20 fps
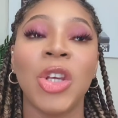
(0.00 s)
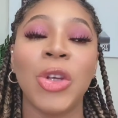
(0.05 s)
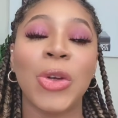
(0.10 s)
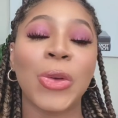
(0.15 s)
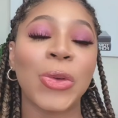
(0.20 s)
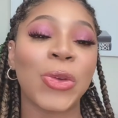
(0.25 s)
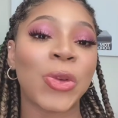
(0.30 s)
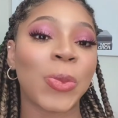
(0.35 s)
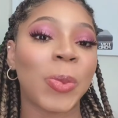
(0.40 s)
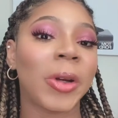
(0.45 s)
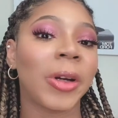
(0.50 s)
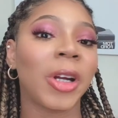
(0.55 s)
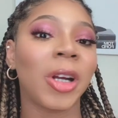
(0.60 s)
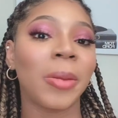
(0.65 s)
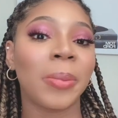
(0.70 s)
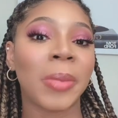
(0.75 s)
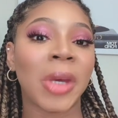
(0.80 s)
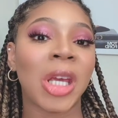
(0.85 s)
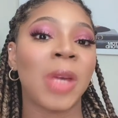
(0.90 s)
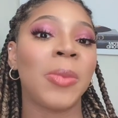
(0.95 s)
Your
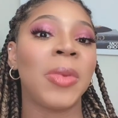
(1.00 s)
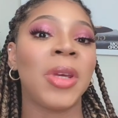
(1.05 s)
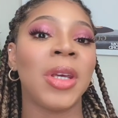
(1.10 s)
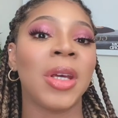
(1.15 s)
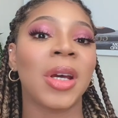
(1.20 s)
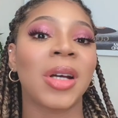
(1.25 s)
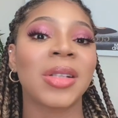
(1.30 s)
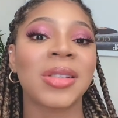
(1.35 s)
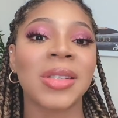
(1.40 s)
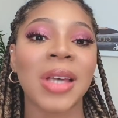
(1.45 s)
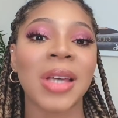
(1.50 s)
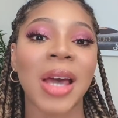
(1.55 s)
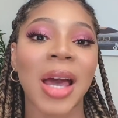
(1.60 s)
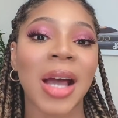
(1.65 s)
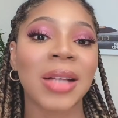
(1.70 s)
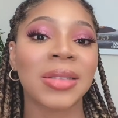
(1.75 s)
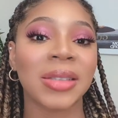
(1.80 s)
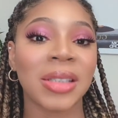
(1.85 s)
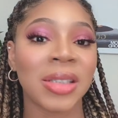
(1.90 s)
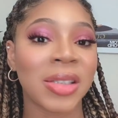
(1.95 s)
spirit may be
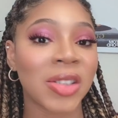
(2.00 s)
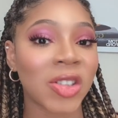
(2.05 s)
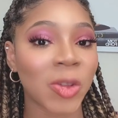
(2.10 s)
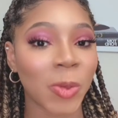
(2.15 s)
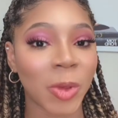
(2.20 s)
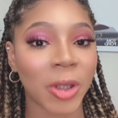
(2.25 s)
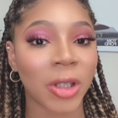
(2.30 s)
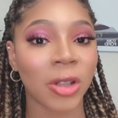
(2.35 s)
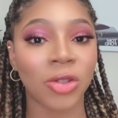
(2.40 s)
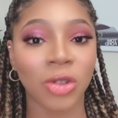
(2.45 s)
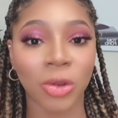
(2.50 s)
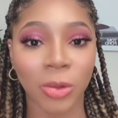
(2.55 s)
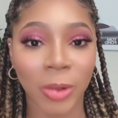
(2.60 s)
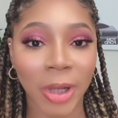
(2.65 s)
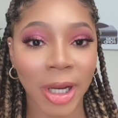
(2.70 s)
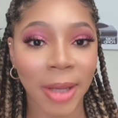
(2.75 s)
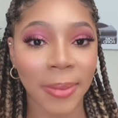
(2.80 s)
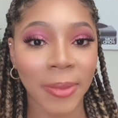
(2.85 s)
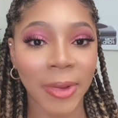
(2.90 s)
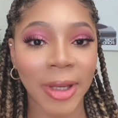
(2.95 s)
attacked in the spiritual
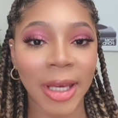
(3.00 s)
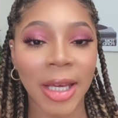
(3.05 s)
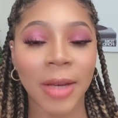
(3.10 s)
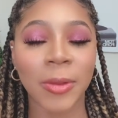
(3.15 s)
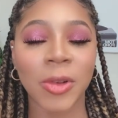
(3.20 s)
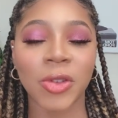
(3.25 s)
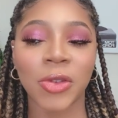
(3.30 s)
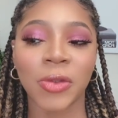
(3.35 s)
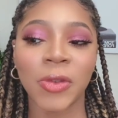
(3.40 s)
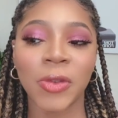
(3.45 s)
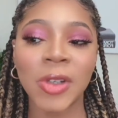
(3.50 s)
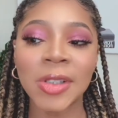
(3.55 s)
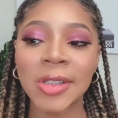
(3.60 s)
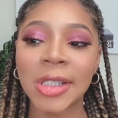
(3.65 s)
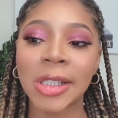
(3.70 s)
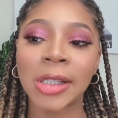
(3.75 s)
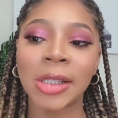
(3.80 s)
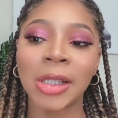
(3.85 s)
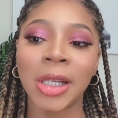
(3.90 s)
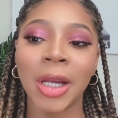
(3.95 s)
realm, okay? Which
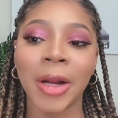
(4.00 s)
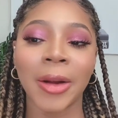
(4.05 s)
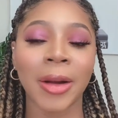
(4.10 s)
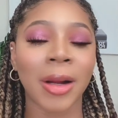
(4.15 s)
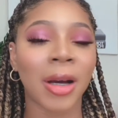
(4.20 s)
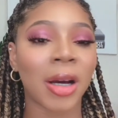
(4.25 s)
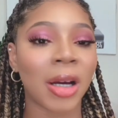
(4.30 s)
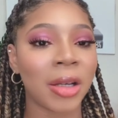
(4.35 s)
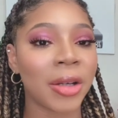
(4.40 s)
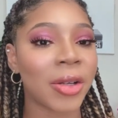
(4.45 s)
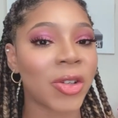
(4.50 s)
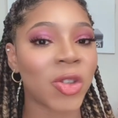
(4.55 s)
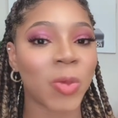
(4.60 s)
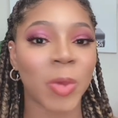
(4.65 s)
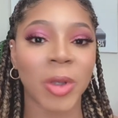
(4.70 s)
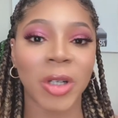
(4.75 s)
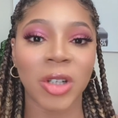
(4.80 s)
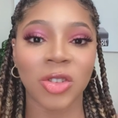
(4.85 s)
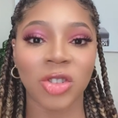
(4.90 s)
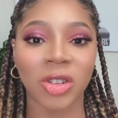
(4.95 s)
physically you're not under
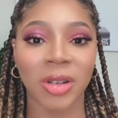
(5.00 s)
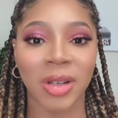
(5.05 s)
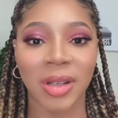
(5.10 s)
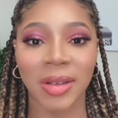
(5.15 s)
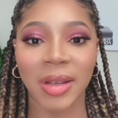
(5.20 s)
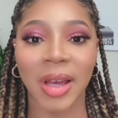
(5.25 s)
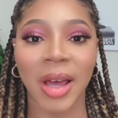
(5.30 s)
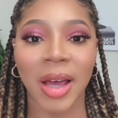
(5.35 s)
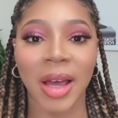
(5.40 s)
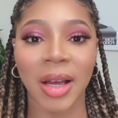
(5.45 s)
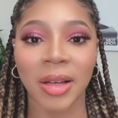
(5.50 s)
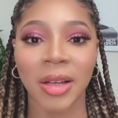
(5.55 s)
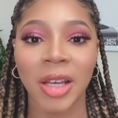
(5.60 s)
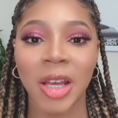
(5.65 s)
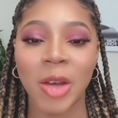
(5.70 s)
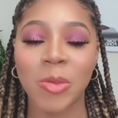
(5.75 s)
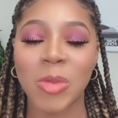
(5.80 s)
spiritual attack.